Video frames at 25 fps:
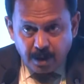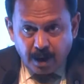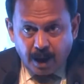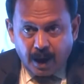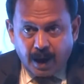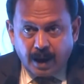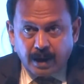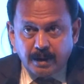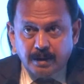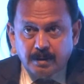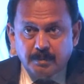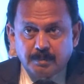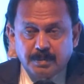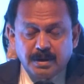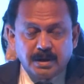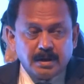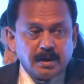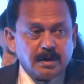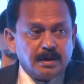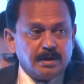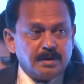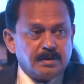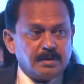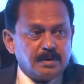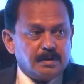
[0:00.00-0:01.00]
and be
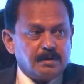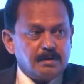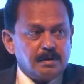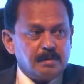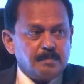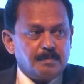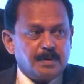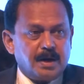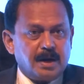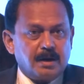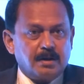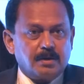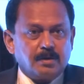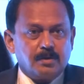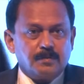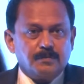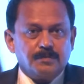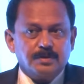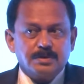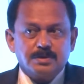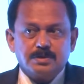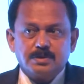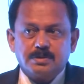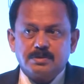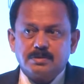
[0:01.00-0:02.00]
an integral part of
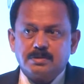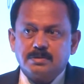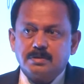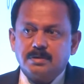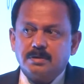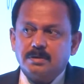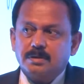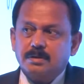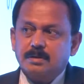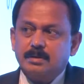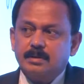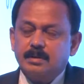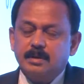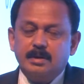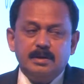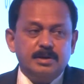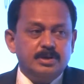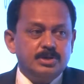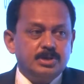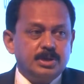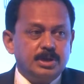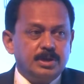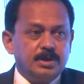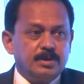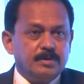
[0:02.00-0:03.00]
this uh,
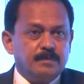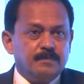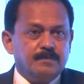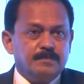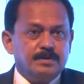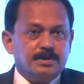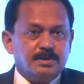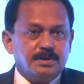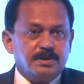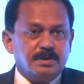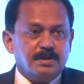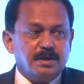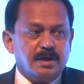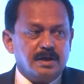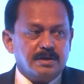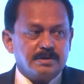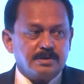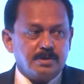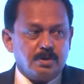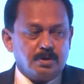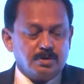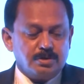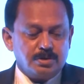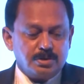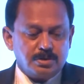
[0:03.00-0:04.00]
initiative which India has
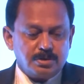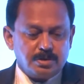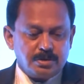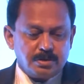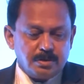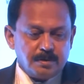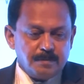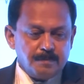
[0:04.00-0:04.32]
launched.